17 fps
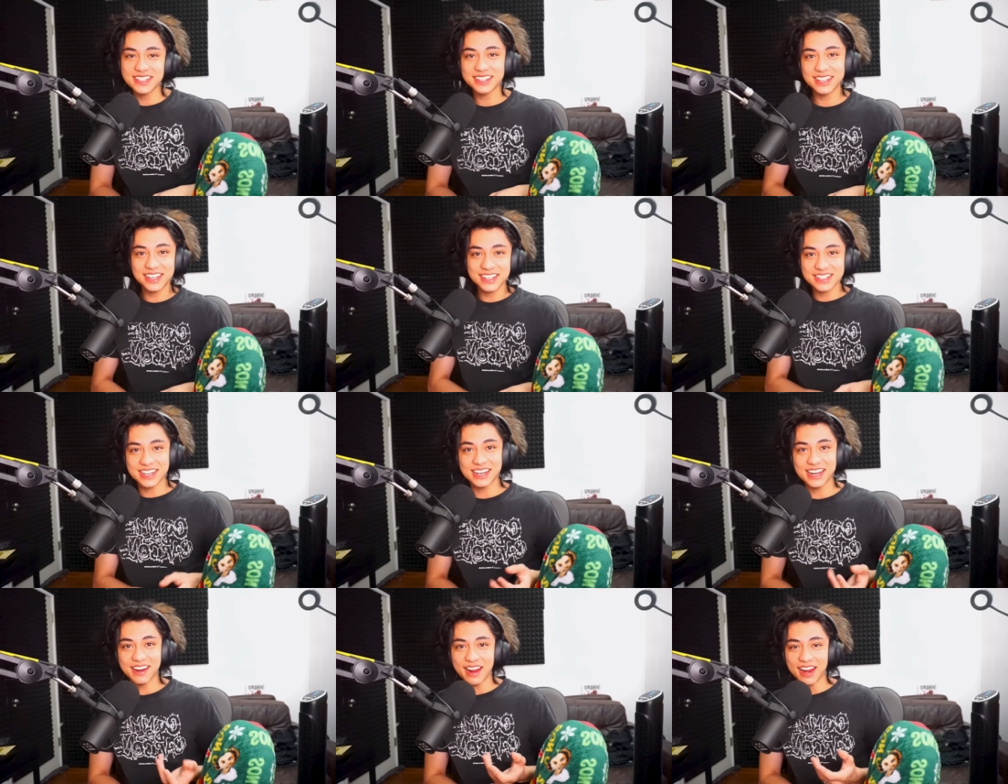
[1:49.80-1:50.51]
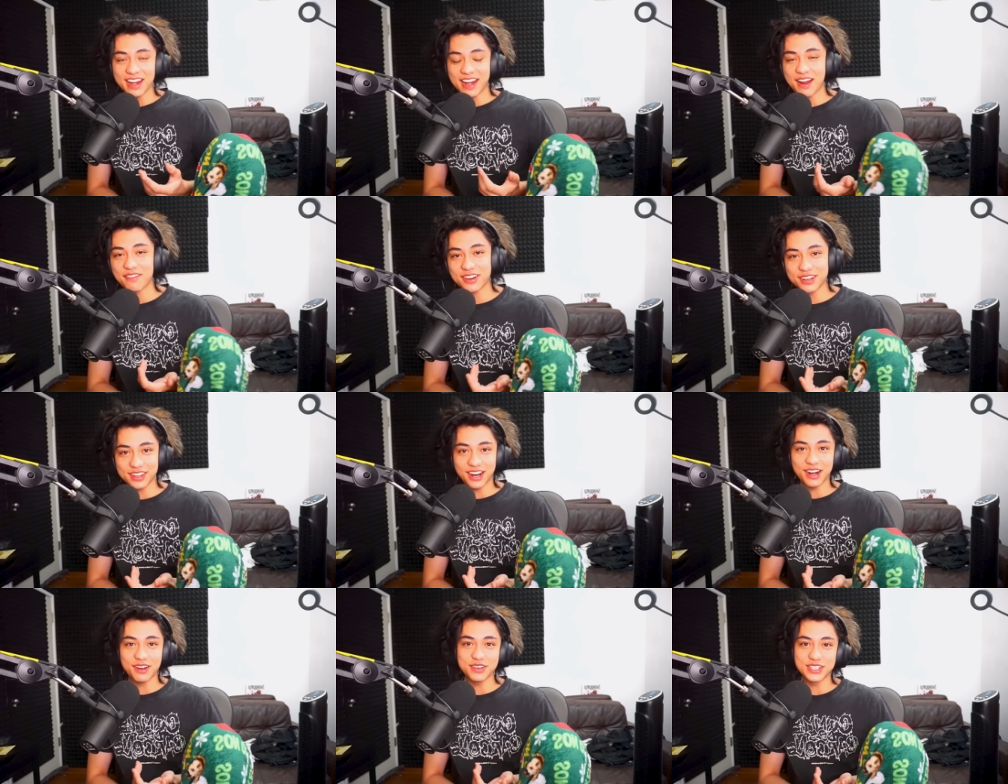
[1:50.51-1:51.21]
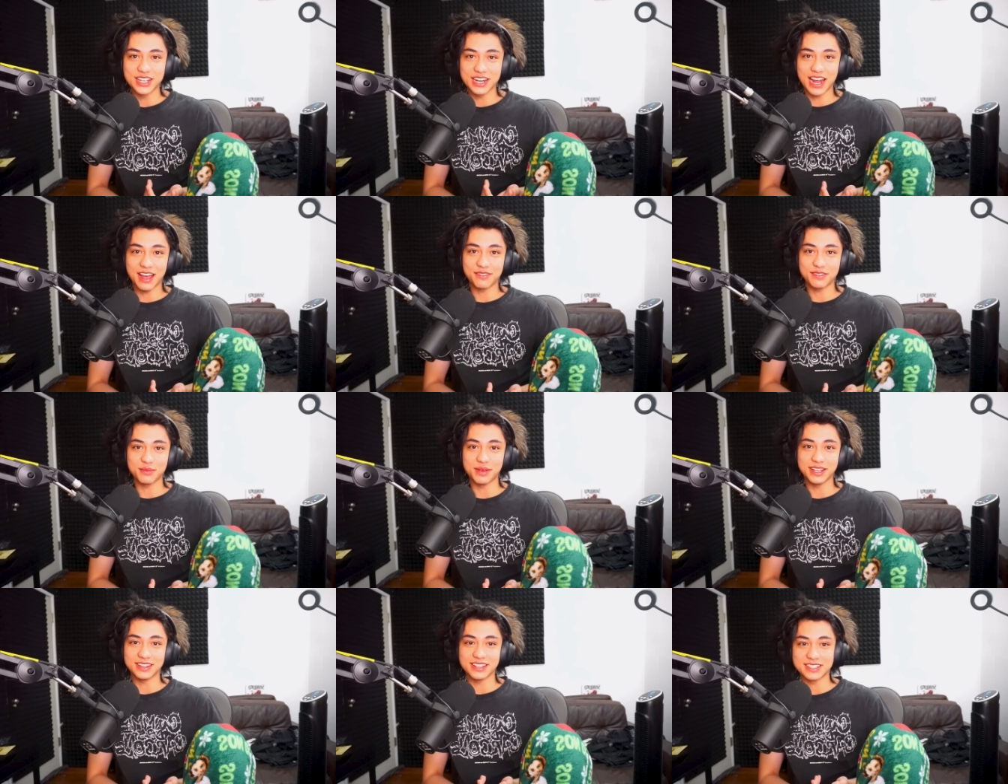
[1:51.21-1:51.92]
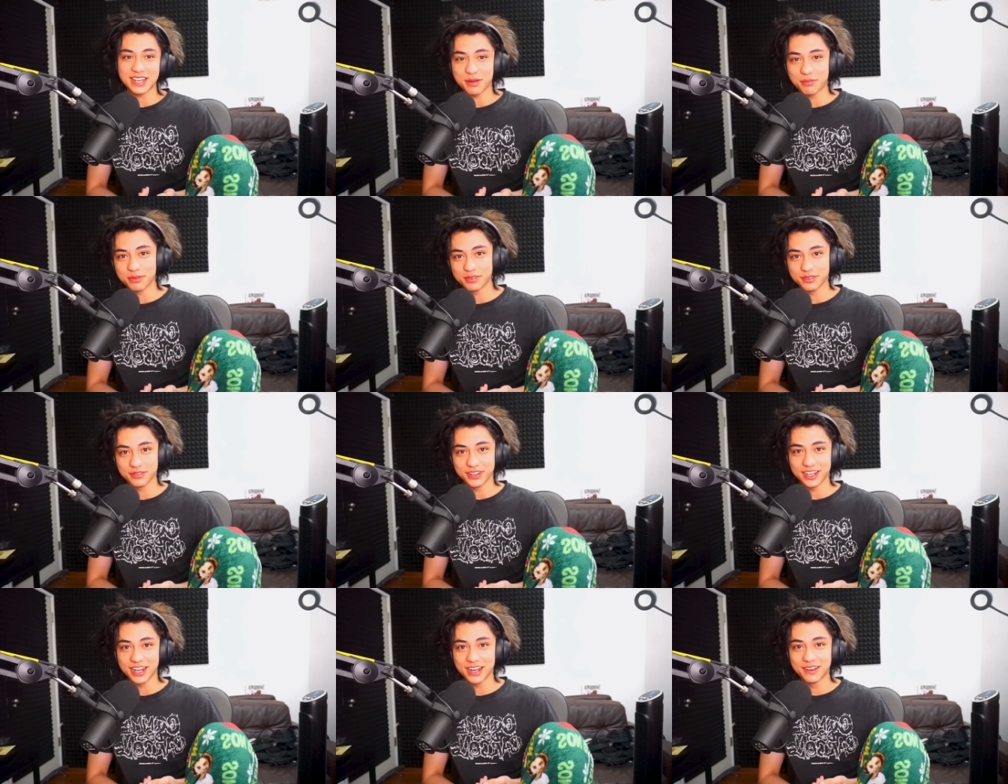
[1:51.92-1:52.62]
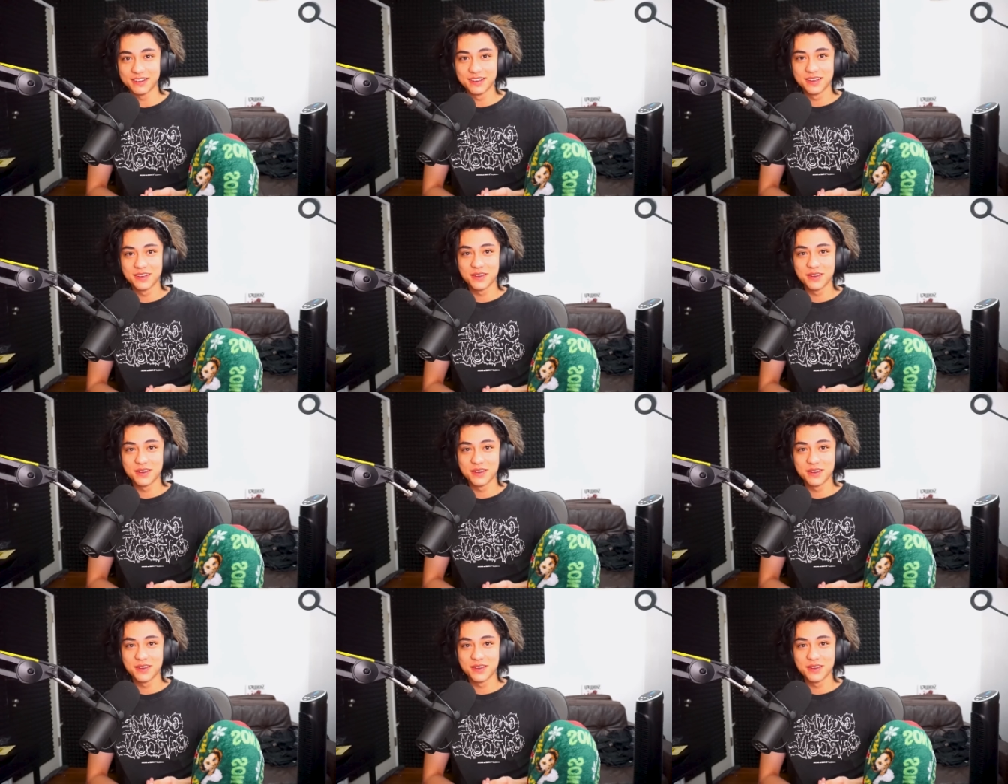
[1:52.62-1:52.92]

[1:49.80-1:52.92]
thing because I, didn't, I never thought I was going to have to make this type of a video.